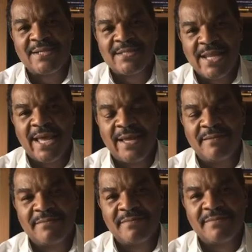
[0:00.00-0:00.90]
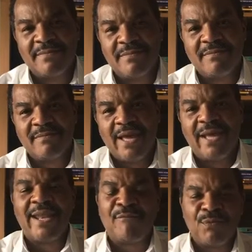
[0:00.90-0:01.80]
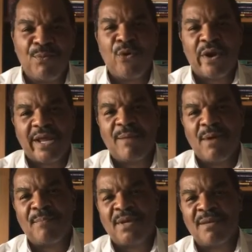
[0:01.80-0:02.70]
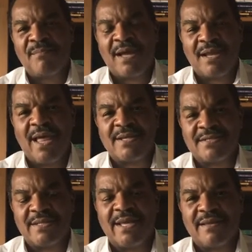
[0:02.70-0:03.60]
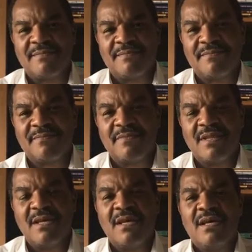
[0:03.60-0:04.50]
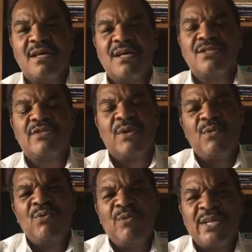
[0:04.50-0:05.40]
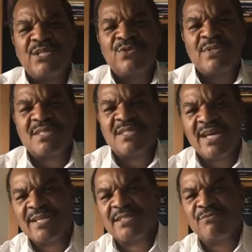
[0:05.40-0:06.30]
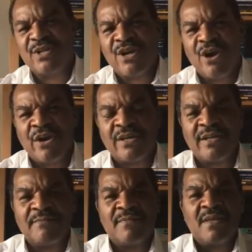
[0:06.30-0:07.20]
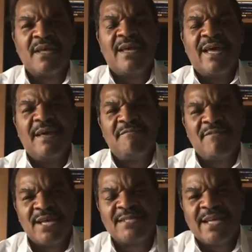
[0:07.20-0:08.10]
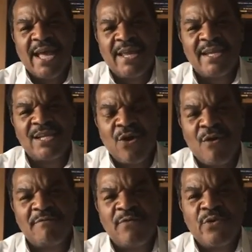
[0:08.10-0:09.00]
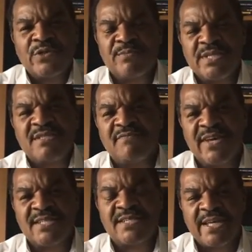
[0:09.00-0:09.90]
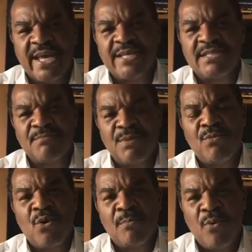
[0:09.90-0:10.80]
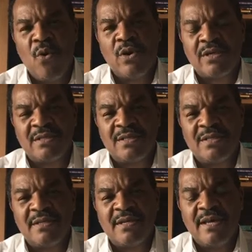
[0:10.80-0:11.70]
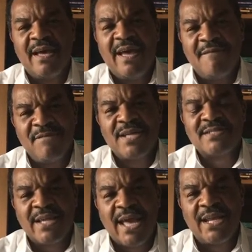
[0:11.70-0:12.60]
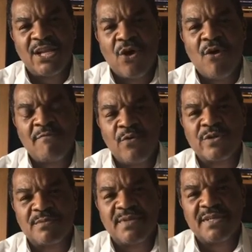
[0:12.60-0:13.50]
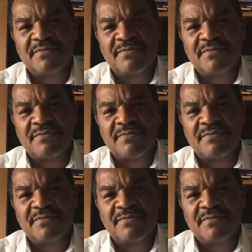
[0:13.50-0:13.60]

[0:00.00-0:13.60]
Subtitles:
name, and that report came up under my client's name." So then we went into a discussion regarding investigating law enforcement's investigation, but more importantly, investigating law enforcement.